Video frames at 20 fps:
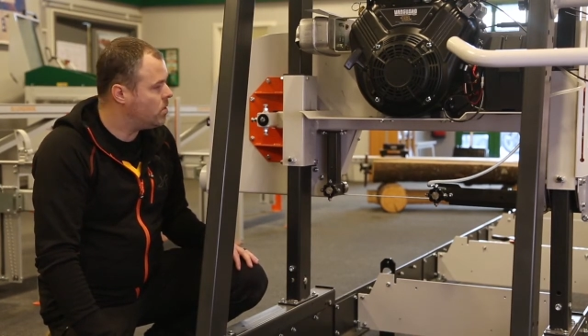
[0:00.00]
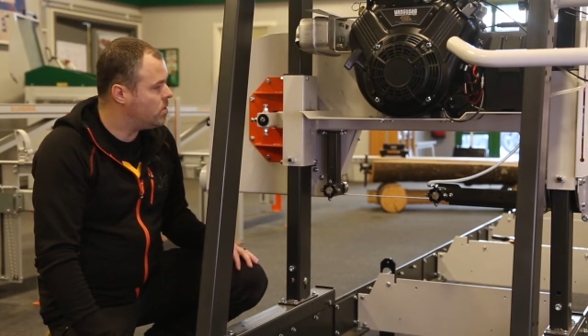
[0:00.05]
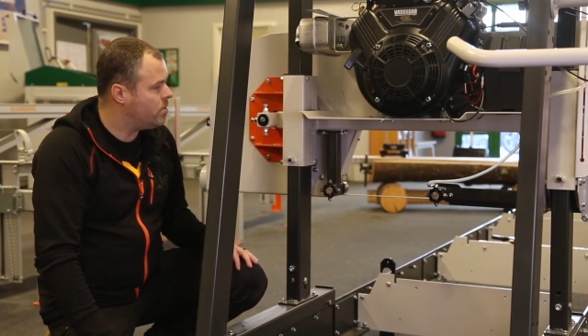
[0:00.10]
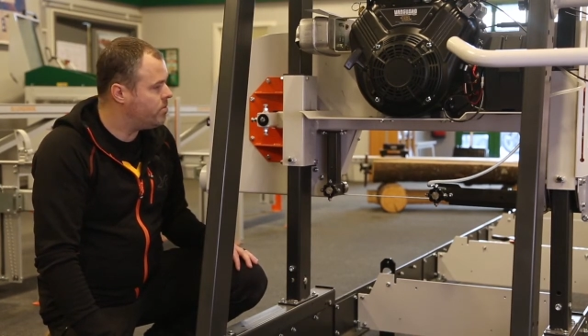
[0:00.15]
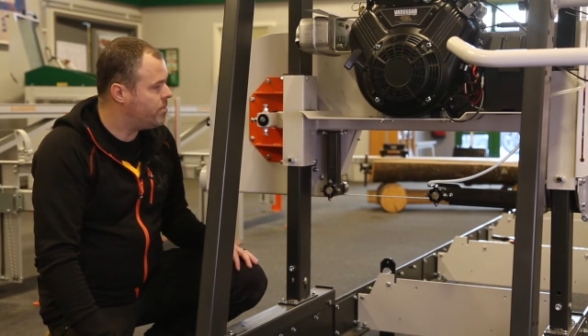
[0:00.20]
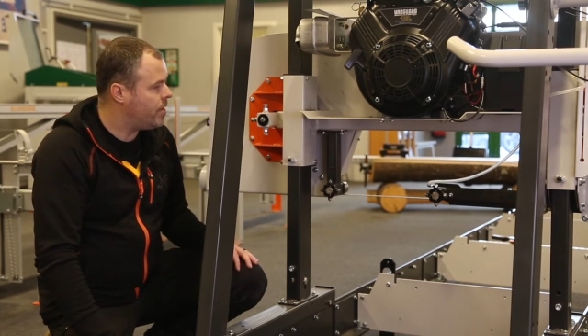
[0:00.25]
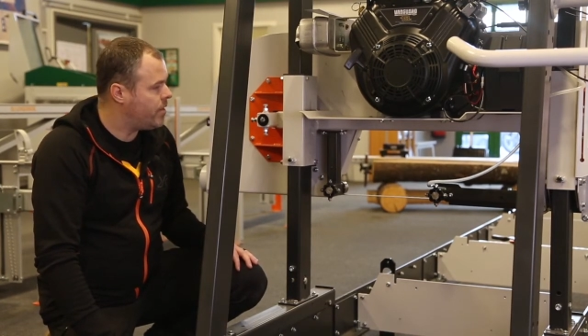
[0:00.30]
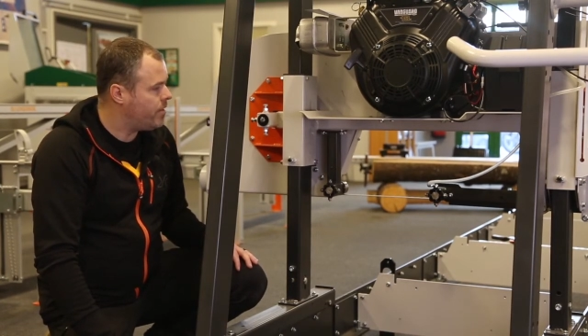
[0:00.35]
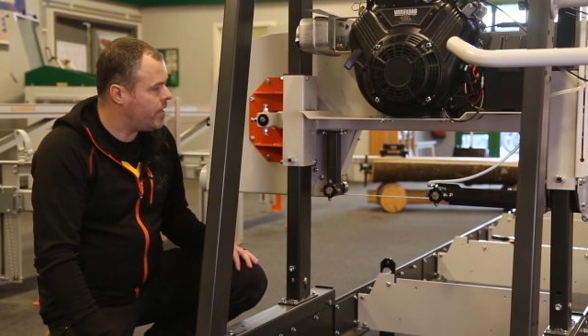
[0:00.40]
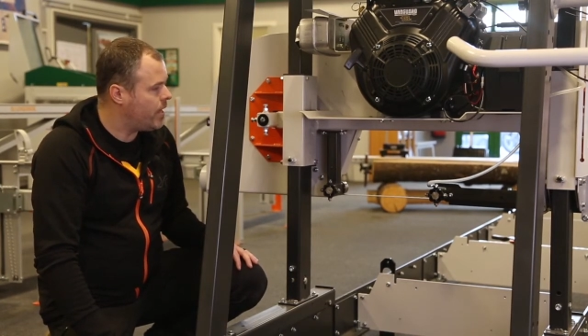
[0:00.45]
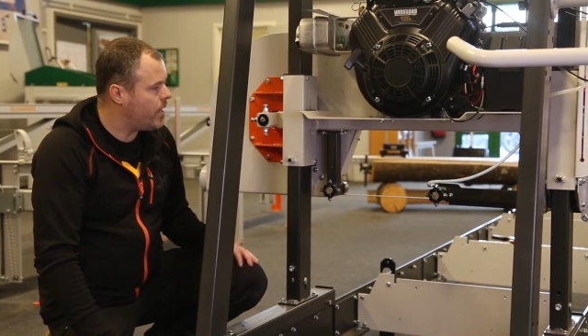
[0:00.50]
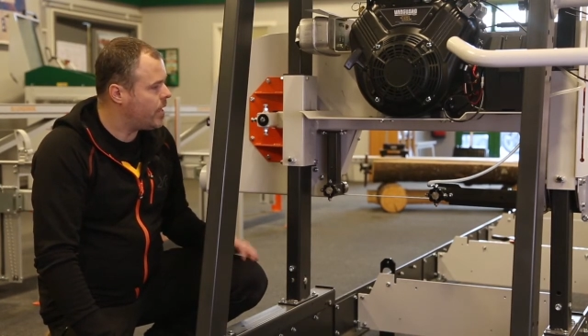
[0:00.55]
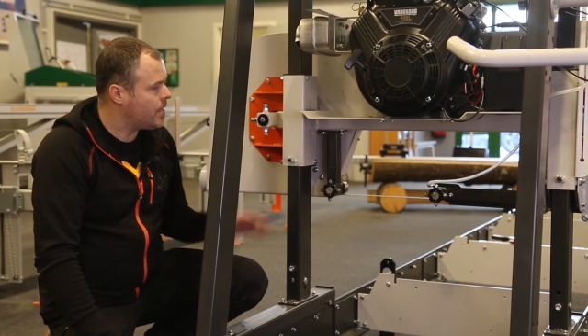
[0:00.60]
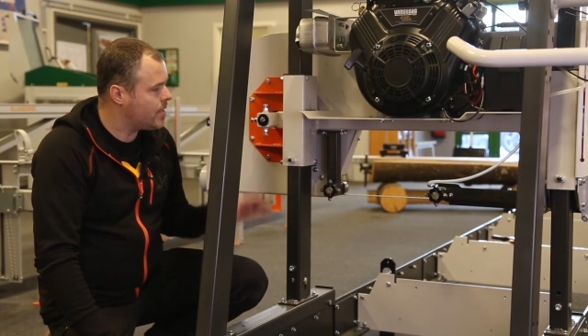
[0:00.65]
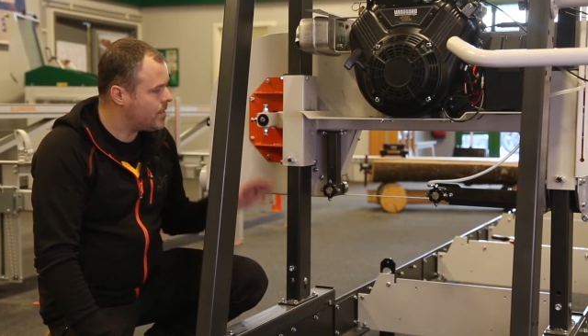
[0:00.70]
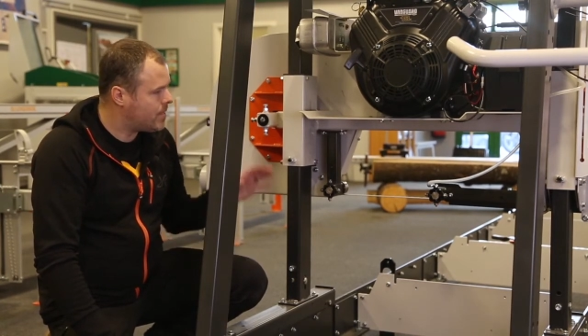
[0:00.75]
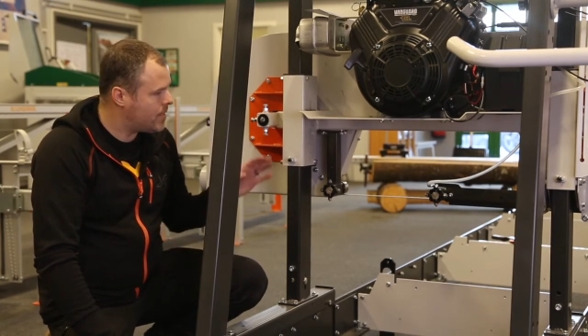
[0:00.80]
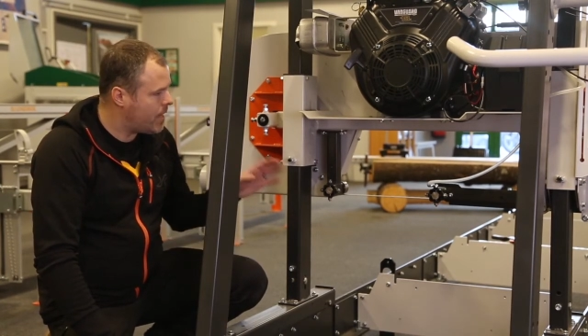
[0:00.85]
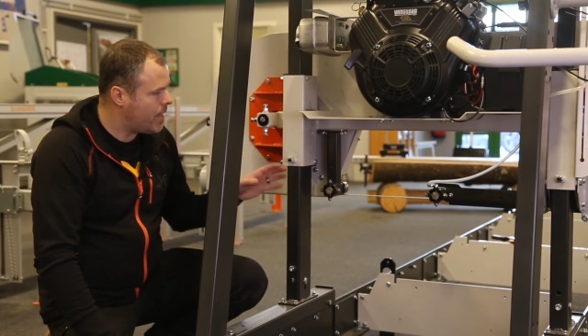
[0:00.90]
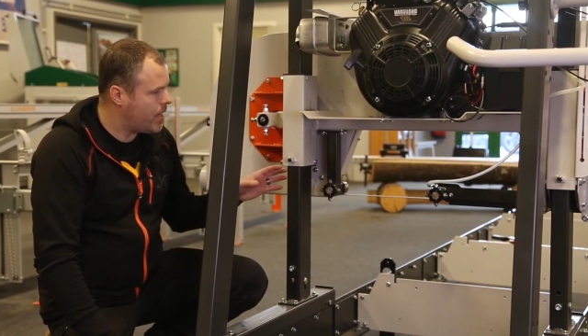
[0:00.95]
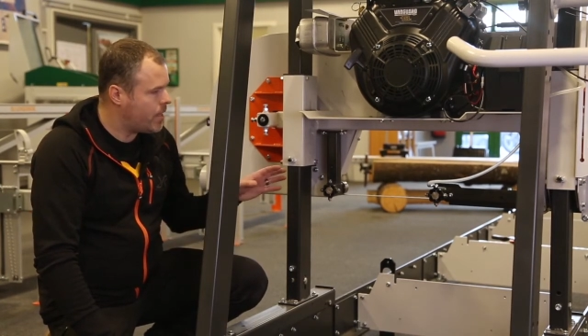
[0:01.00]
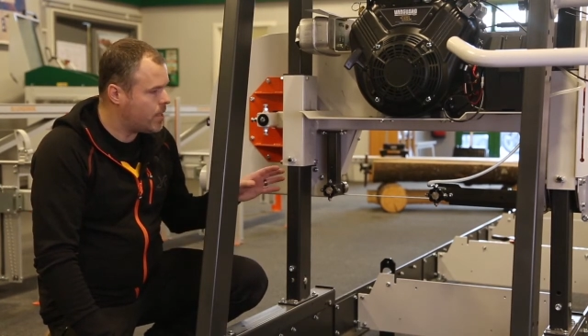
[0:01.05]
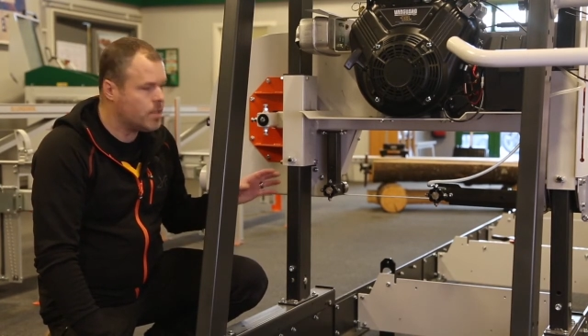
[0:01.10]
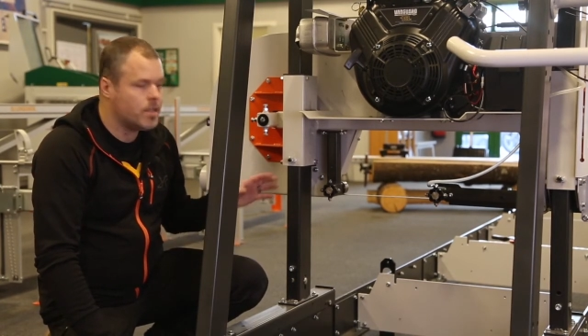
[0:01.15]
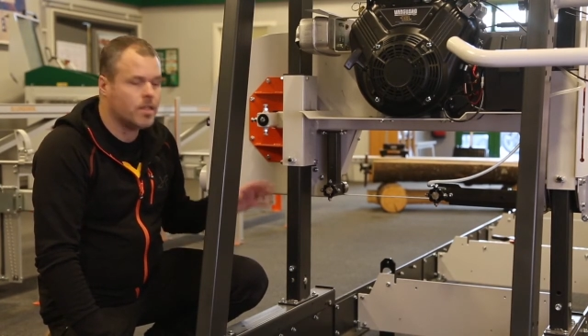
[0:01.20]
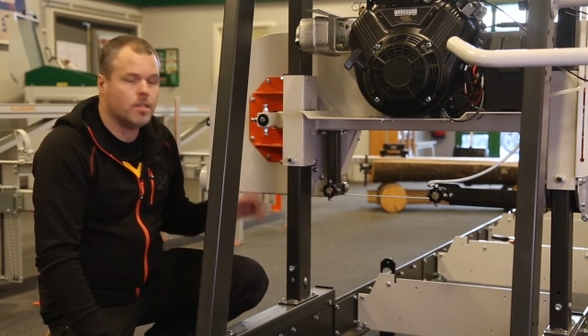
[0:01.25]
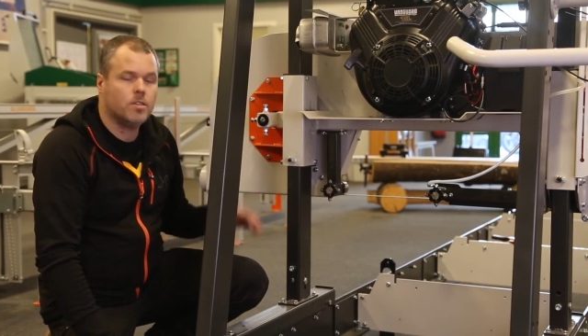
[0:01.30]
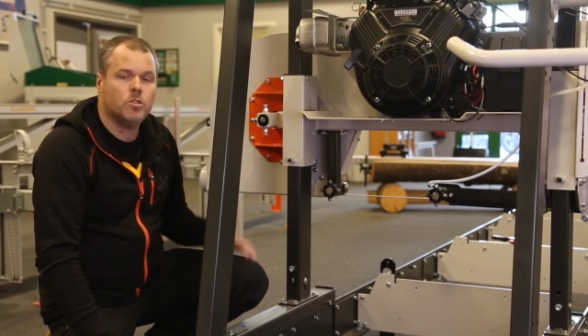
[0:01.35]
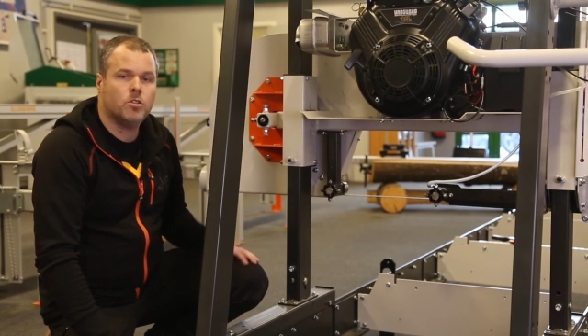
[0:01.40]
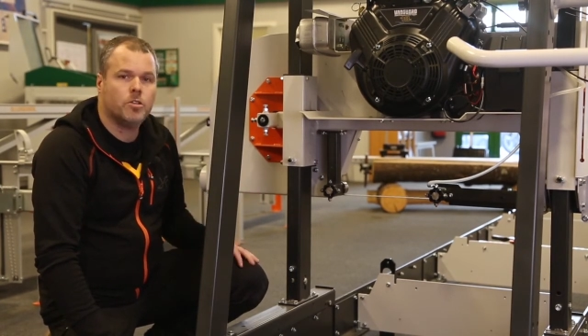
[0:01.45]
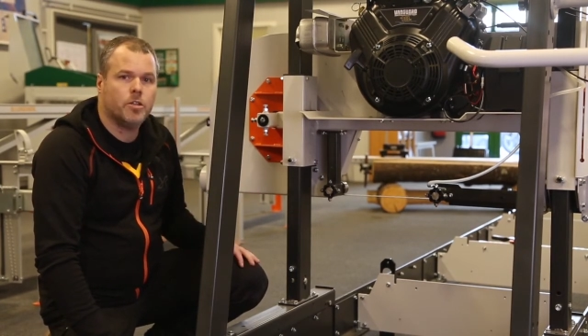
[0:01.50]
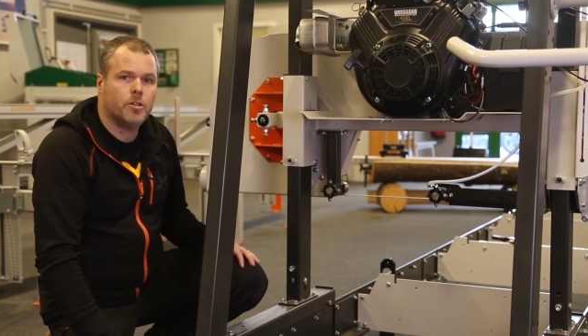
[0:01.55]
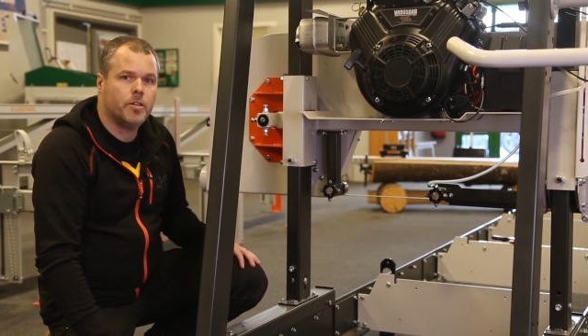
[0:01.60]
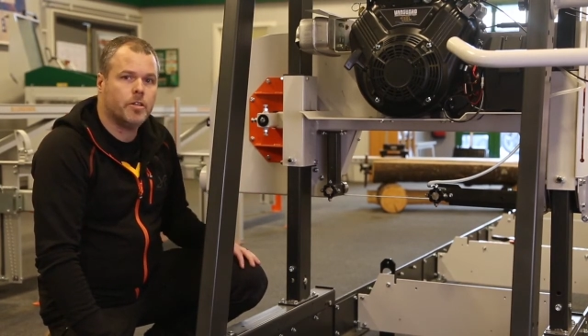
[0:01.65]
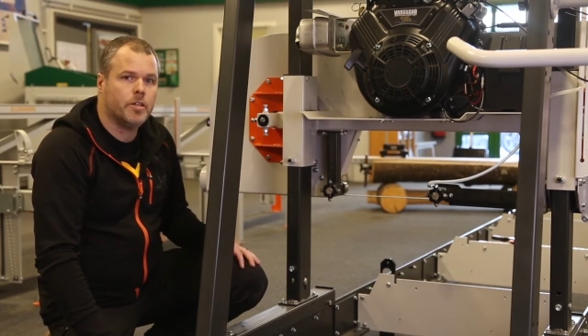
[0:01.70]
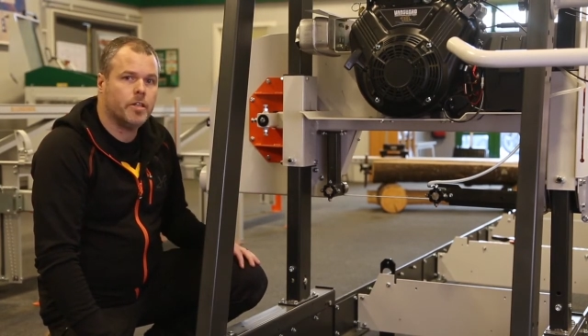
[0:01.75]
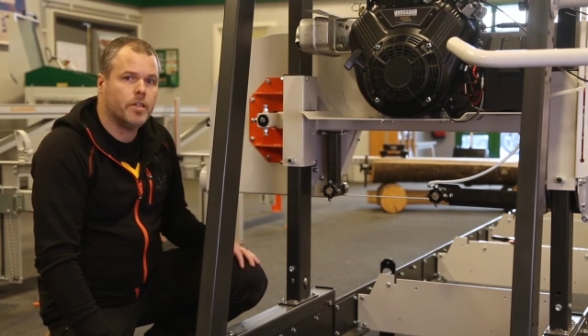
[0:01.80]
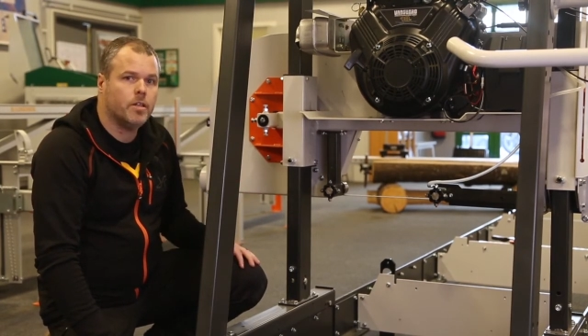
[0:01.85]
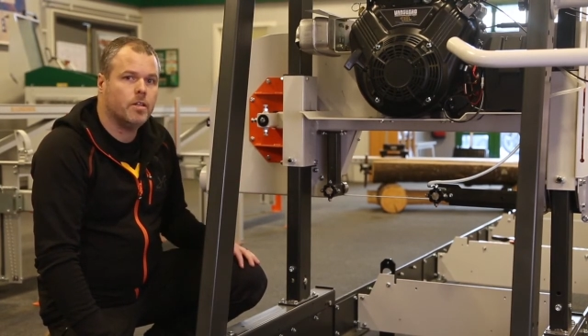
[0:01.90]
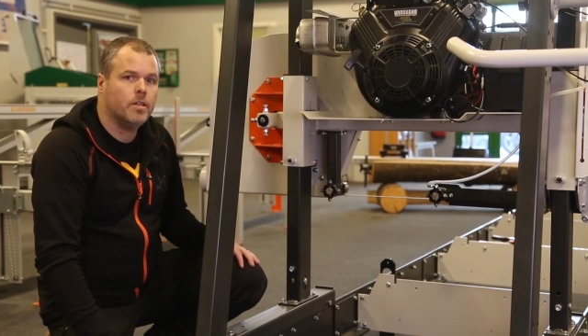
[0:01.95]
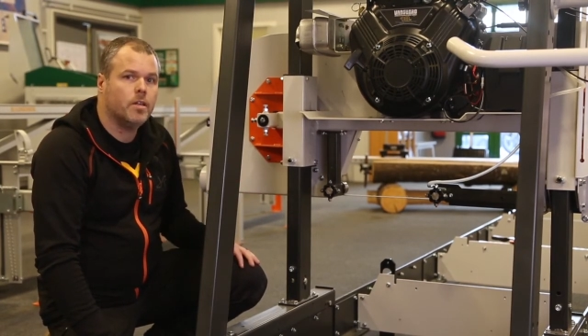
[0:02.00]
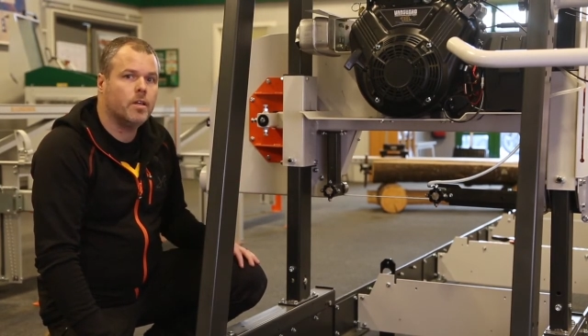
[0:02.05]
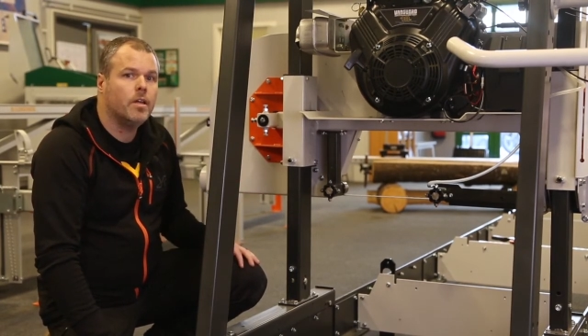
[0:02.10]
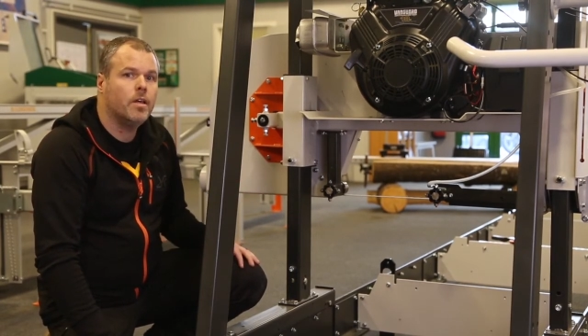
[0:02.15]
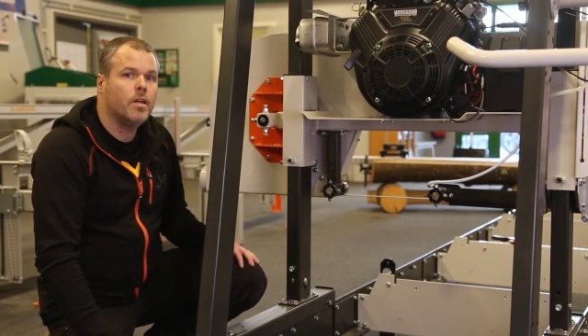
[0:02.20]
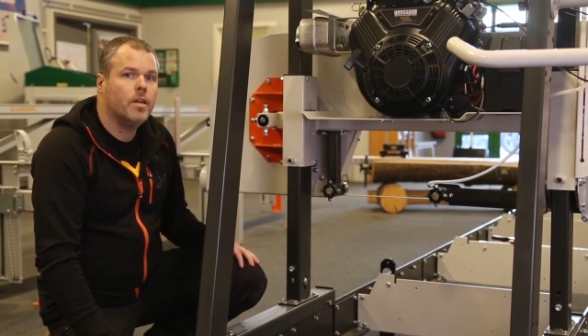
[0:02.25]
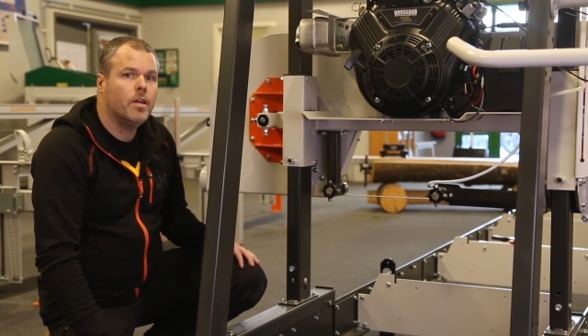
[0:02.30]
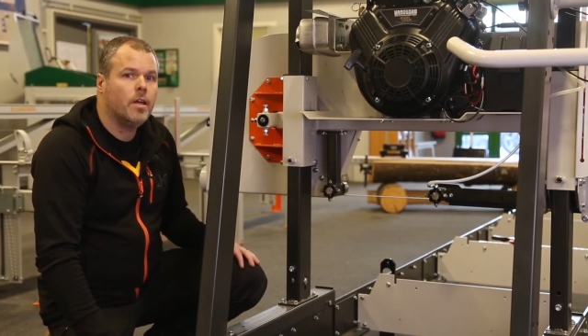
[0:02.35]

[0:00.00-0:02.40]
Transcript: was a very exact and sturdy